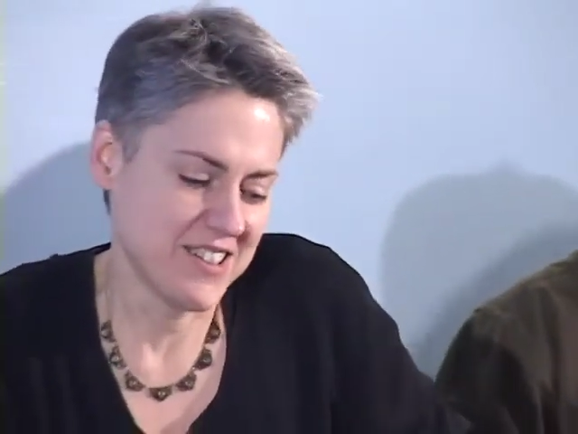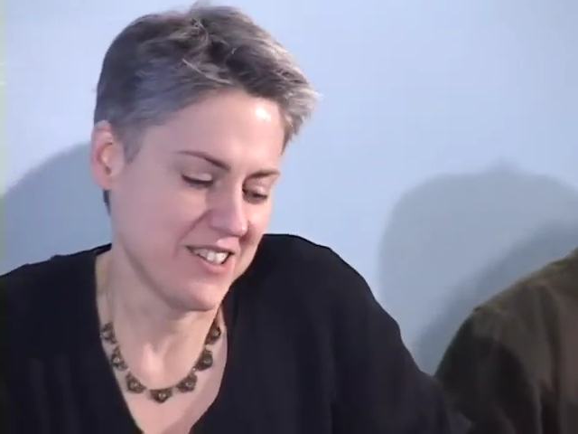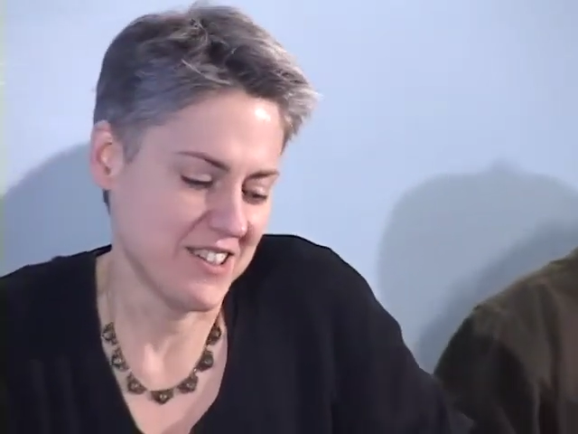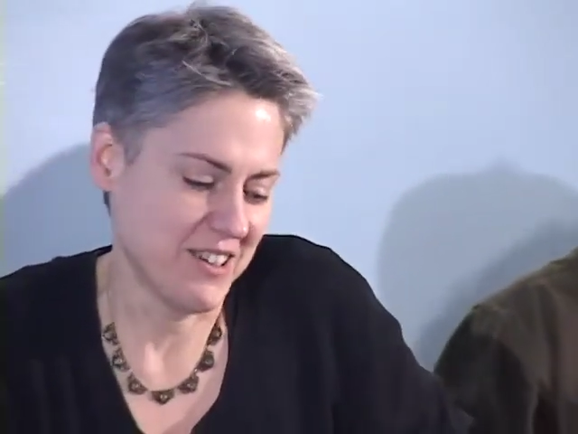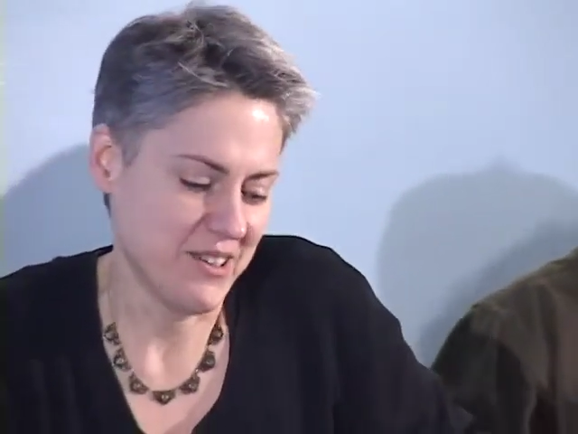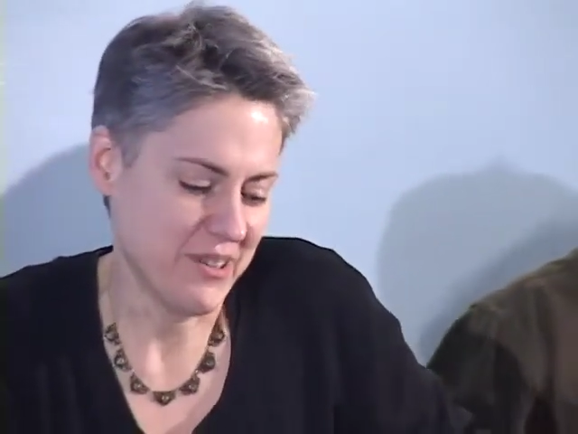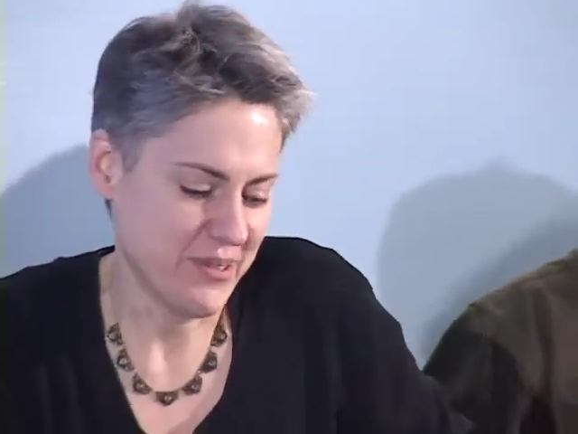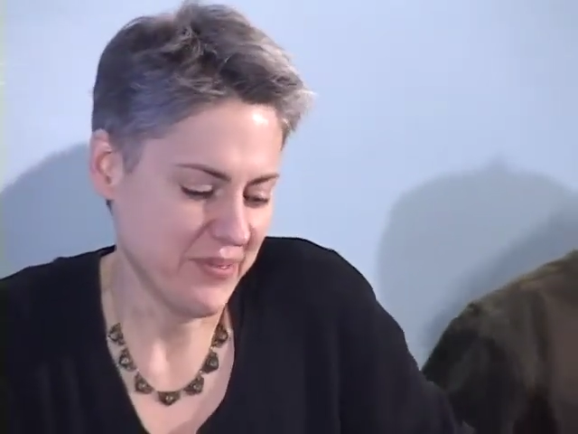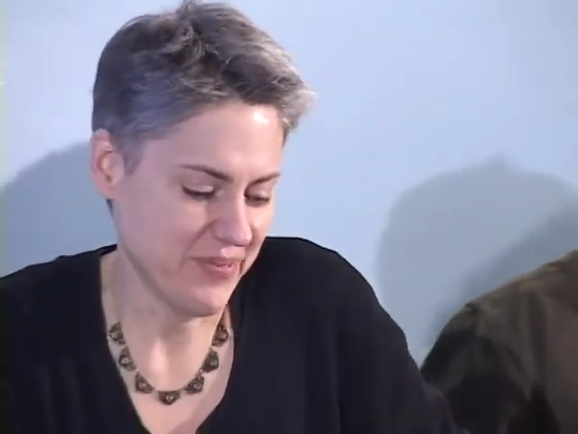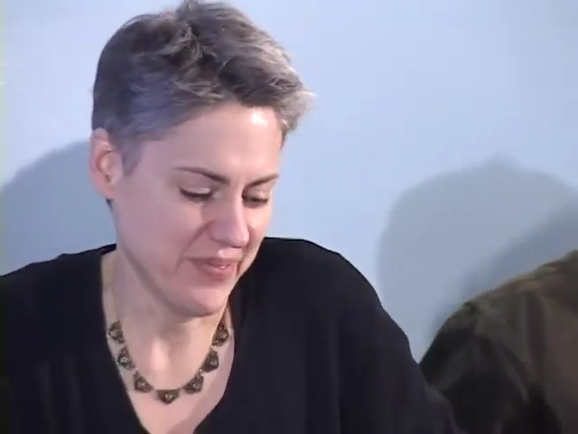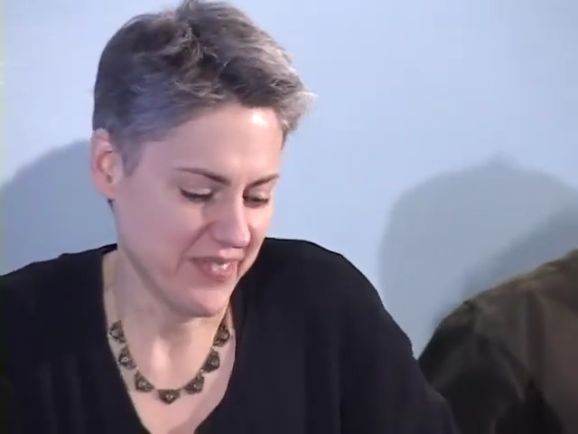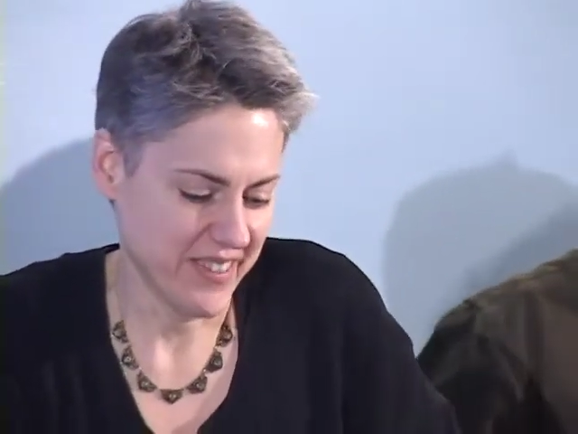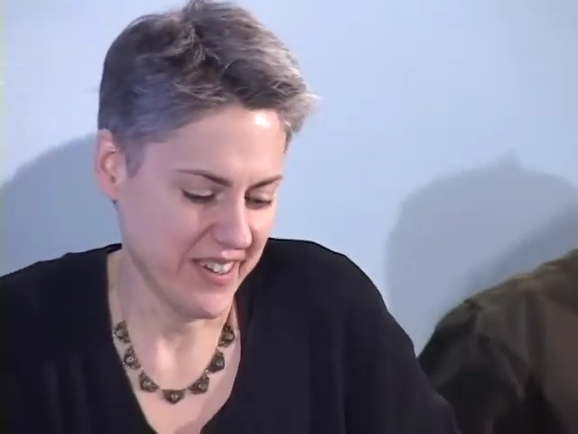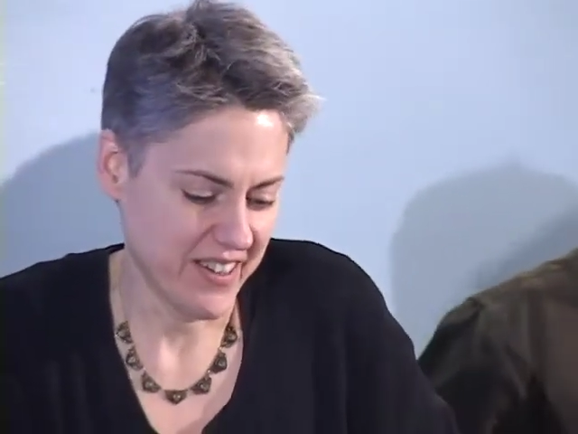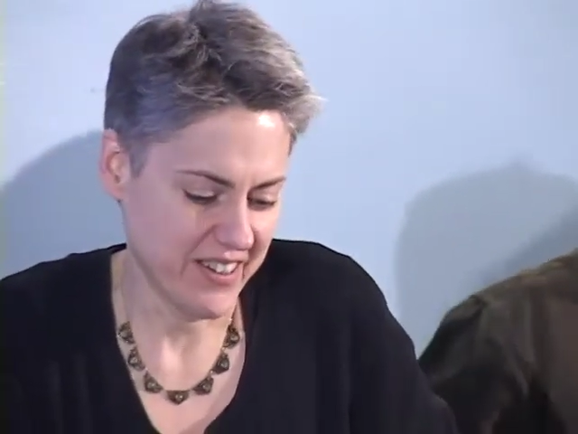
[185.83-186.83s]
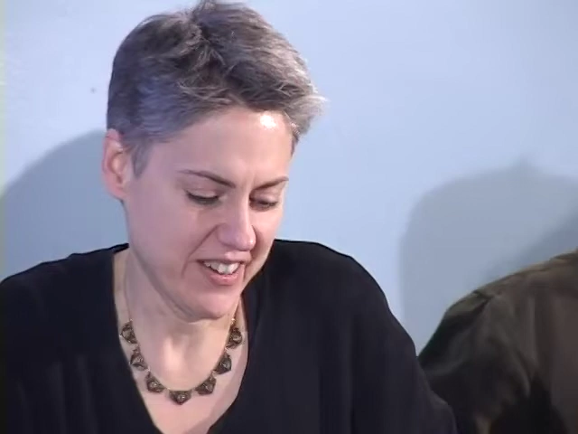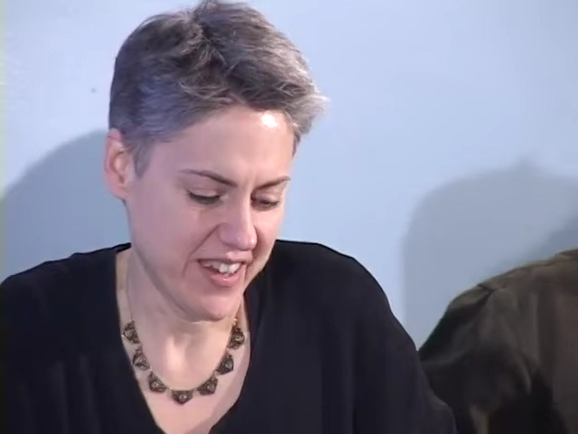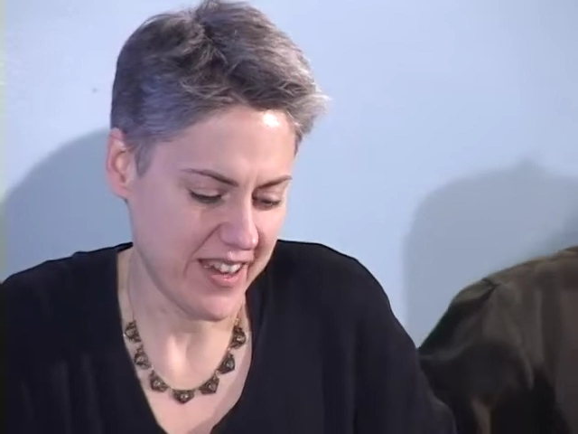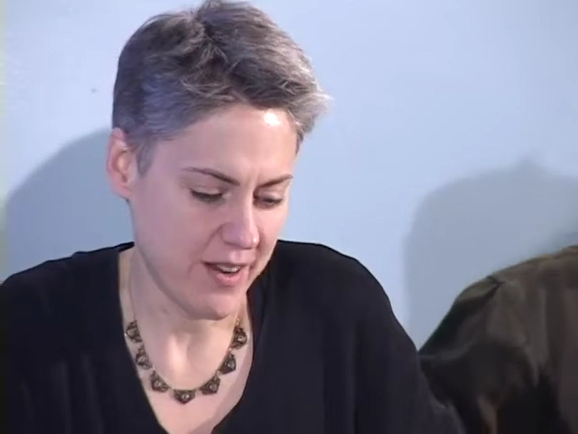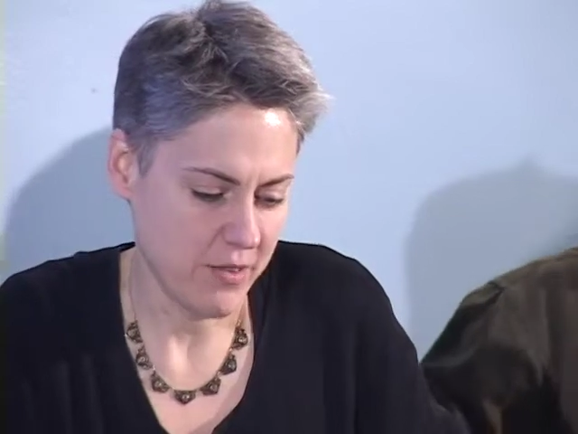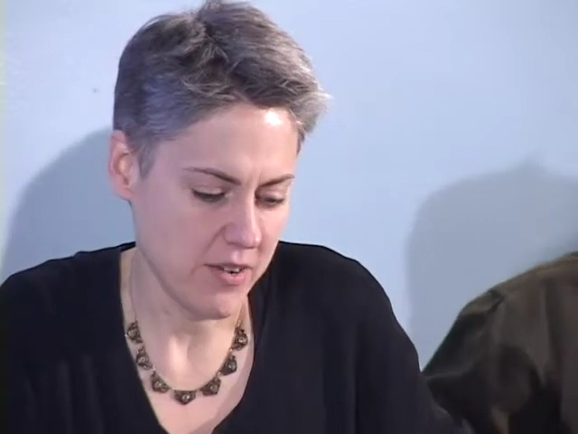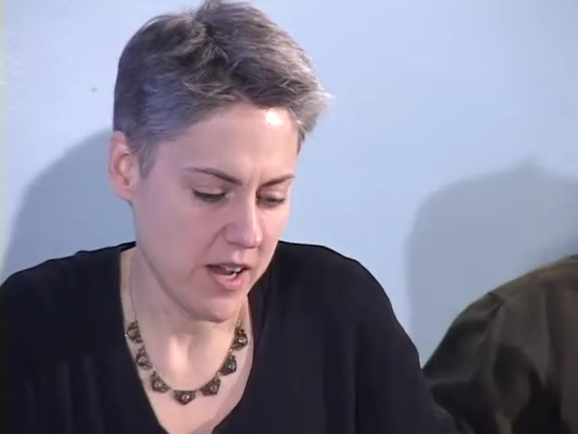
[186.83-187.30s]
So,
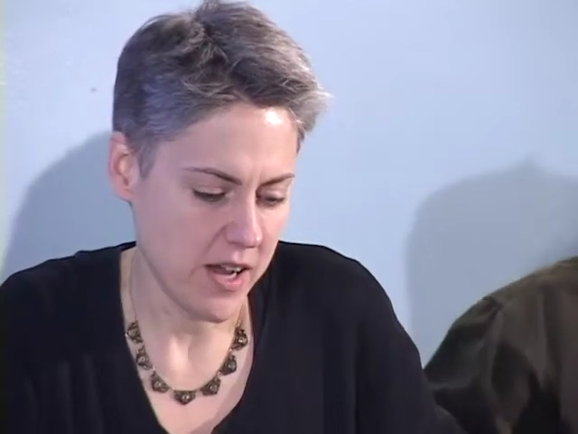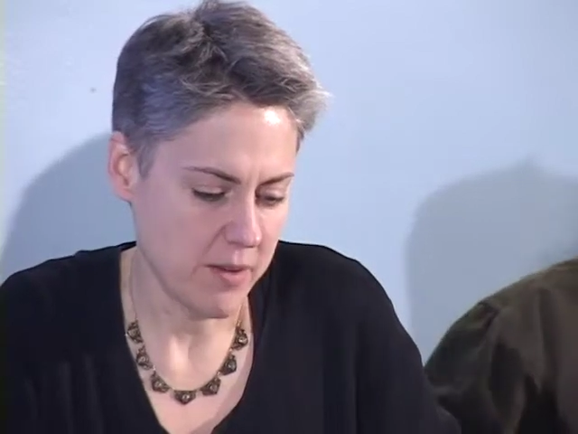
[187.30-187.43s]
okay.